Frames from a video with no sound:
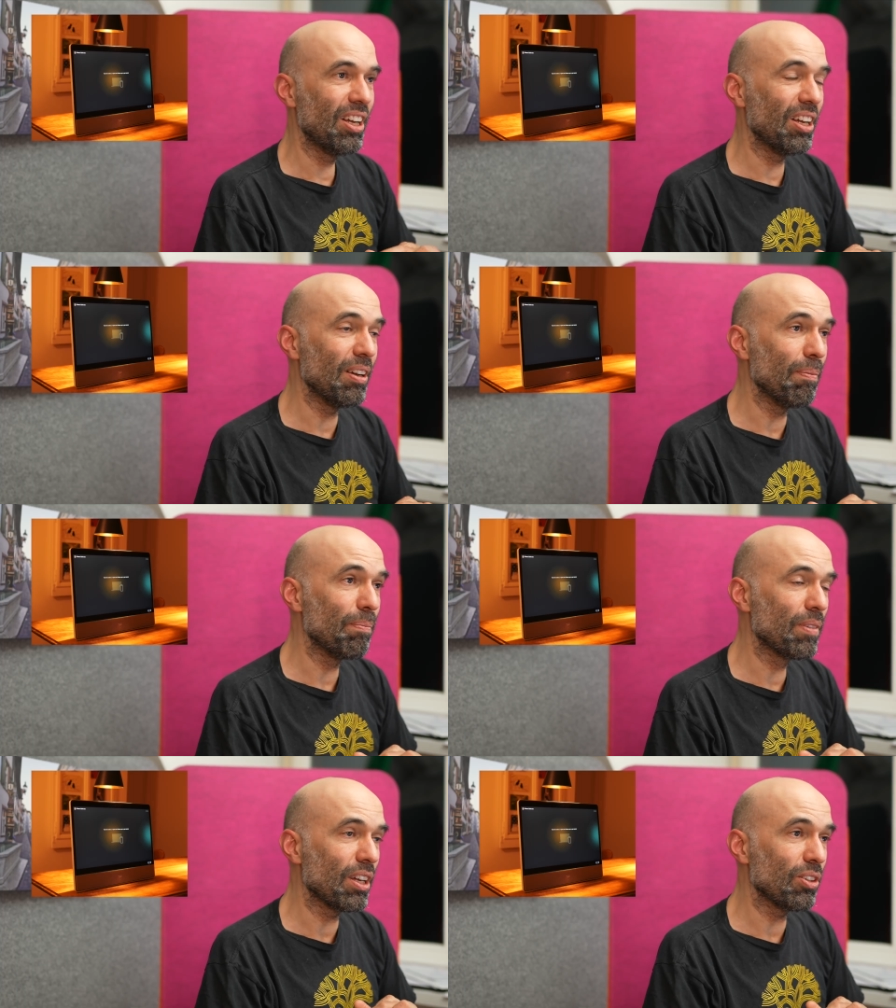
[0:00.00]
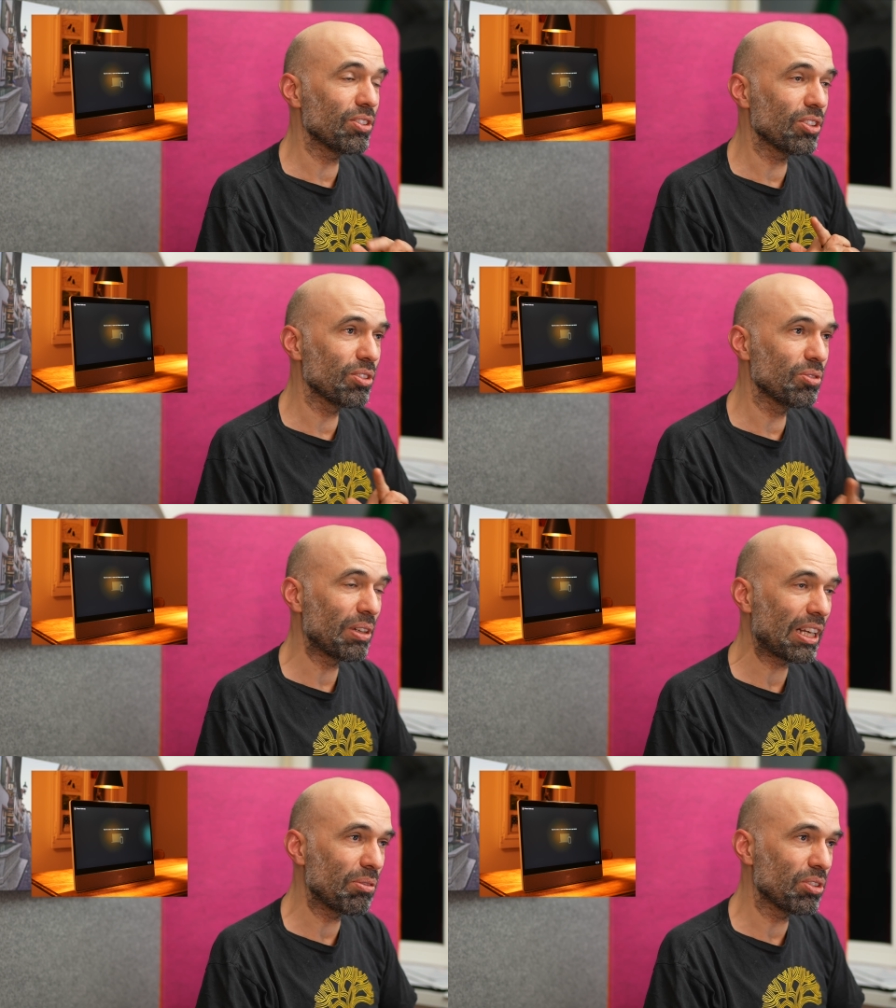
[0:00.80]
Um, I also
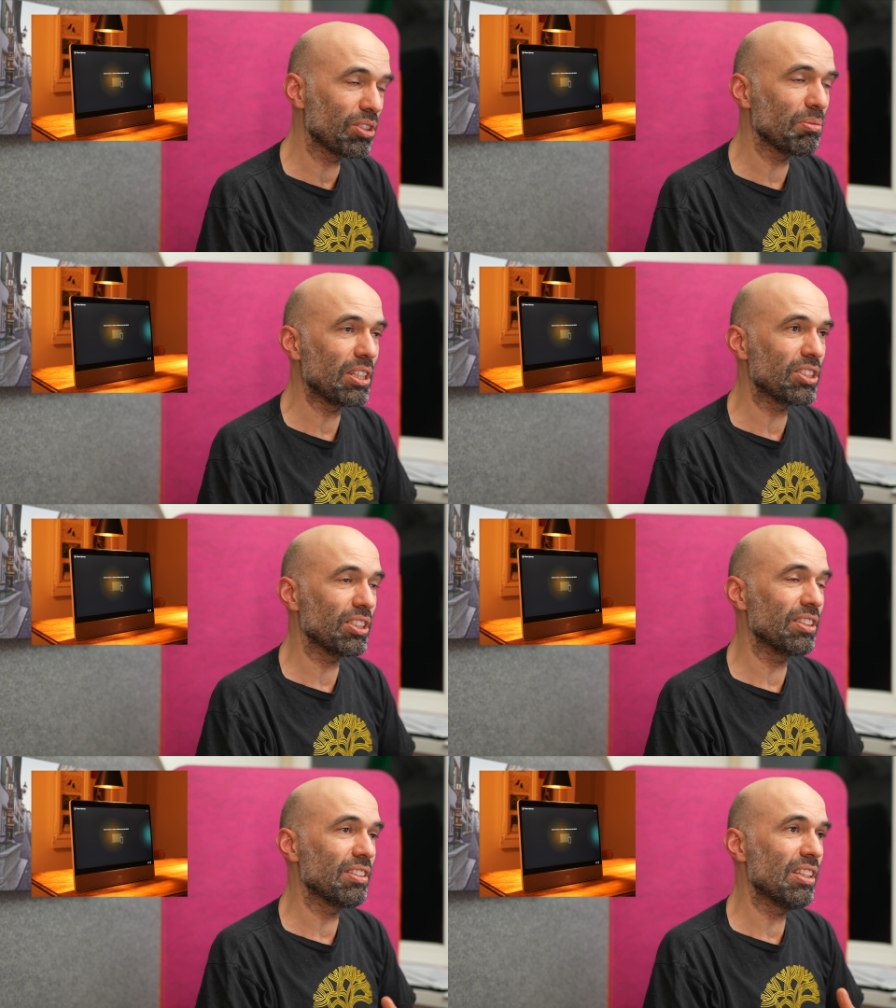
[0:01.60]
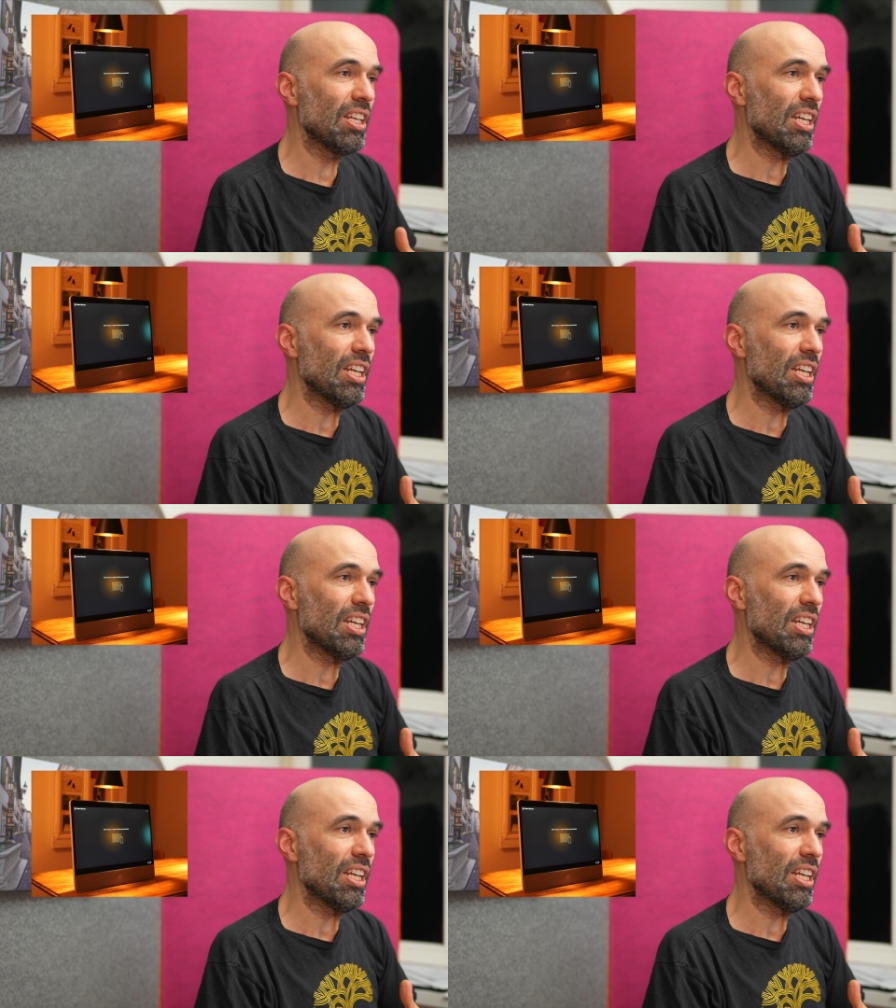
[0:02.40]
quickly wanted to mention